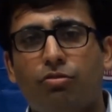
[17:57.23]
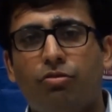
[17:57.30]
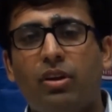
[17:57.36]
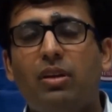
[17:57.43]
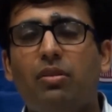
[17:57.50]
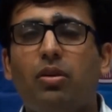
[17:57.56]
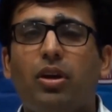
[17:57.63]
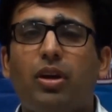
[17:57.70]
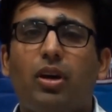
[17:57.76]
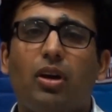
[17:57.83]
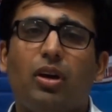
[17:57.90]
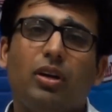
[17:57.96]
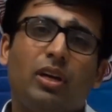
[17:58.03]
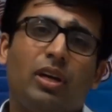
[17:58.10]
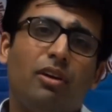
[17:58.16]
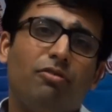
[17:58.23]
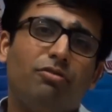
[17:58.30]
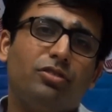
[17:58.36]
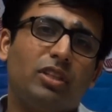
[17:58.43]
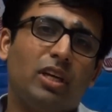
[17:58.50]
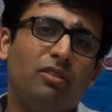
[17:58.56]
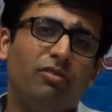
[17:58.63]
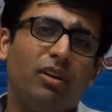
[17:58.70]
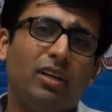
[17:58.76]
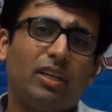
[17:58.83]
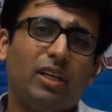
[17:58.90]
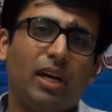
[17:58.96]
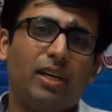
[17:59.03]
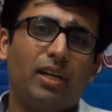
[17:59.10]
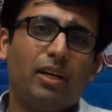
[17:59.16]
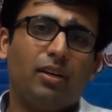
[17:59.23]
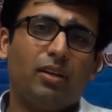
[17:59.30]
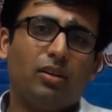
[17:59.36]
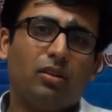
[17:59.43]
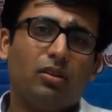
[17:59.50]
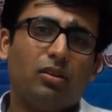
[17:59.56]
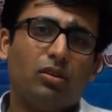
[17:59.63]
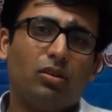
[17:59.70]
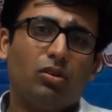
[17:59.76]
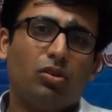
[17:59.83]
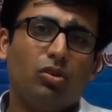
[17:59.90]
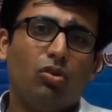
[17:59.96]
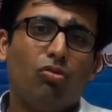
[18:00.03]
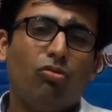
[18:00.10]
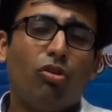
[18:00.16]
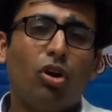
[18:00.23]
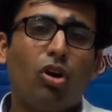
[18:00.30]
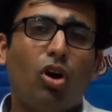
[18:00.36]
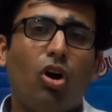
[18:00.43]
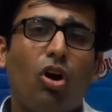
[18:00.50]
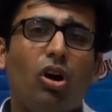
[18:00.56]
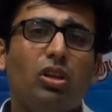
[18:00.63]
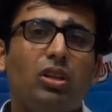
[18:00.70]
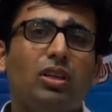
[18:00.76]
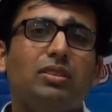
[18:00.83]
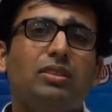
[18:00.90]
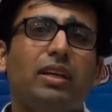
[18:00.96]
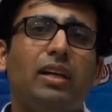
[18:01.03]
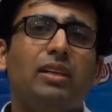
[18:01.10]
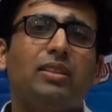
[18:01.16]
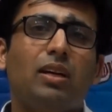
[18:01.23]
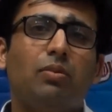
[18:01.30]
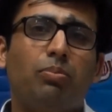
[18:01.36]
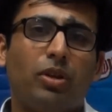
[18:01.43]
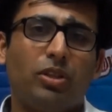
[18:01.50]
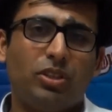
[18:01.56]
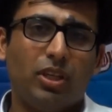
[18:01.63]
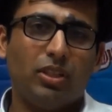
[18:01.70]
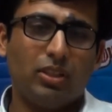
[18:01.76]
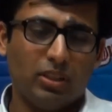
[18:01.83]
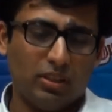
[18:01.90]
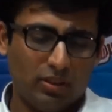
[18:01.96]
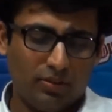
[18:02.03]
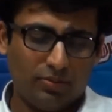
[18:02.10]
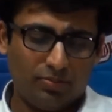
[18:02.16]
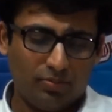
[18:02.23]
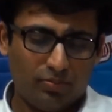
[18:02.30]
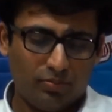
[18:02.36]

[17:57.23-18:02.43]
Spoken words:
will give Senvet credit for all the sales and purchases.